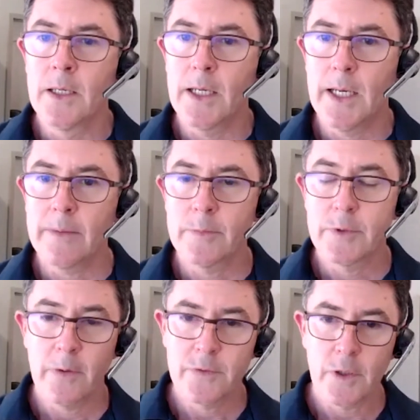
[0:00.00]

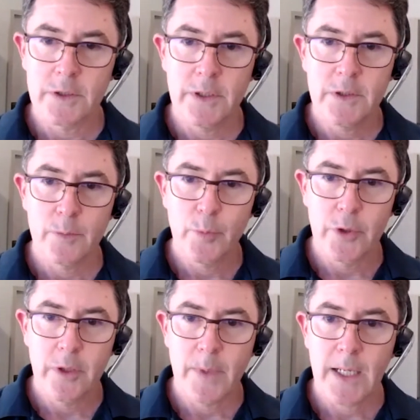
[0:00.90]
so as not to
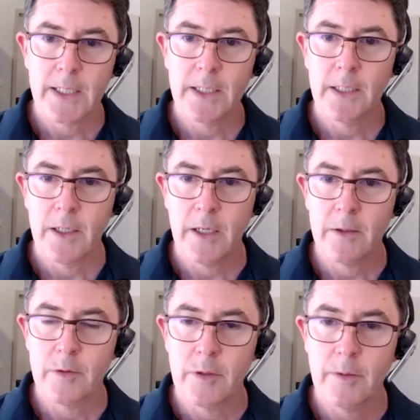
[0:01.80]
disappoint the market.
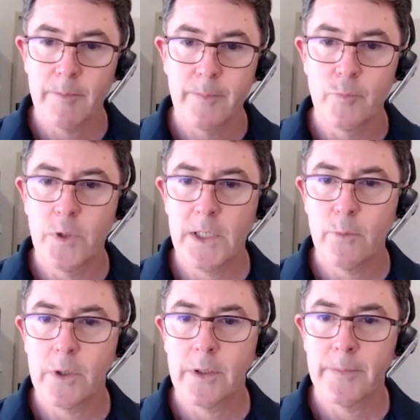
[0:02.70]
And I really
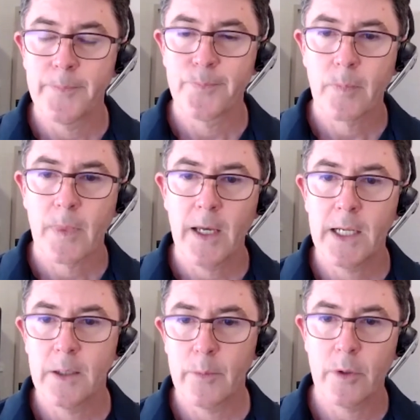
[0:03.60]
want to
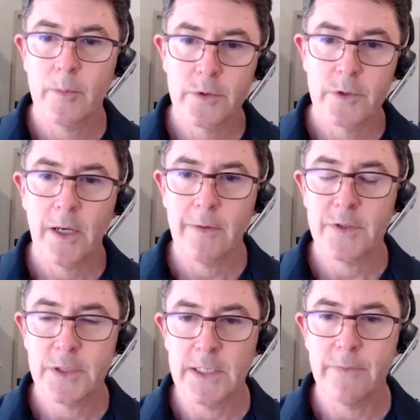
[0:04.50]
under-promise and
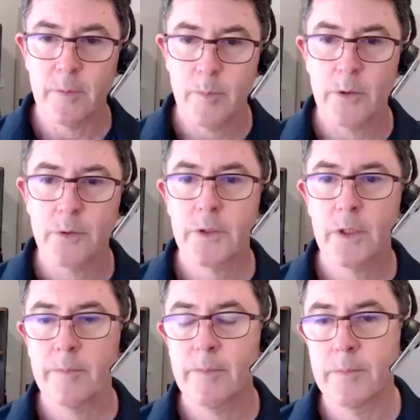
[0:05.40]
over-deliver, but also